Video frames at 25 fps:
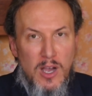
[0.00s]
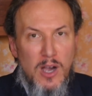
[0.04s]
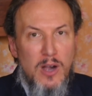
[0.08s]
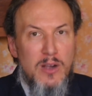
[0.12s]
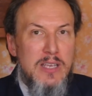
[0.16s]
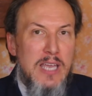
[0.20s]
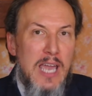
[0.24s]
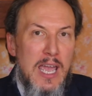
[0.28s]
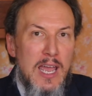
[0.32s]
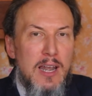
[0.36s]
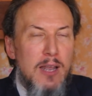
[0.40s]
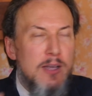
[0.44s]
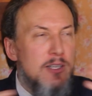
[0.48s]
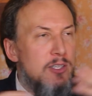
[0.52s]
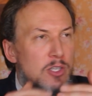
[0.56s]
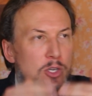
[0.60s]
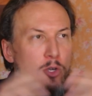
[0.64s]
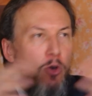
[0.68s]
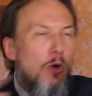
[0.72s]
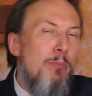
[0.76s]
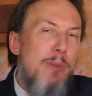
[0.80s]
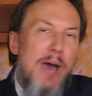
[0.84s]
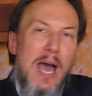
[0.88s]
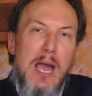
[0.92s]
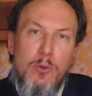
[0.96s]
Okay, to
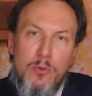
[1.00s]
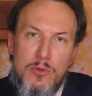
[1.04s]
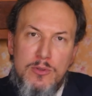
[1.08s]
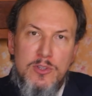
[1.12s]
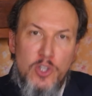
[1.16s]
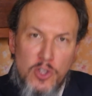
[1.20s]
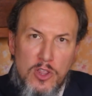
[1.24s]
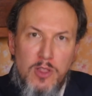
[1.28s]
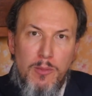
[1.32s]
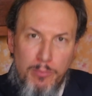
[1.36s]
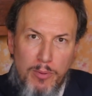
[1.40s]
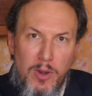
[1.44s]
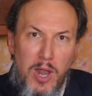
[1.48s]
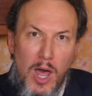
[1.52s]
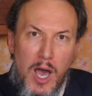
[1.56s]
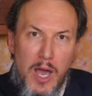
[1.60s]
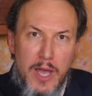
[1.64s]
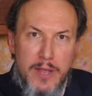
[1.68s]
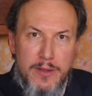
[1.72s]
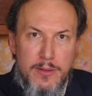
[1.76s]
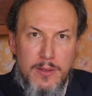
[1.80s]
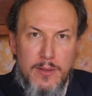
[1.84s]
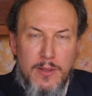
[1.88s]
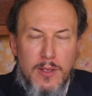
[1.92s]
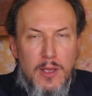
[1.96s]
go back to the
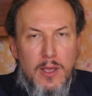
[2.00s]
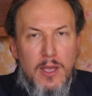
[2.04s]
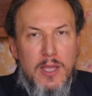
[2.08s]
blood,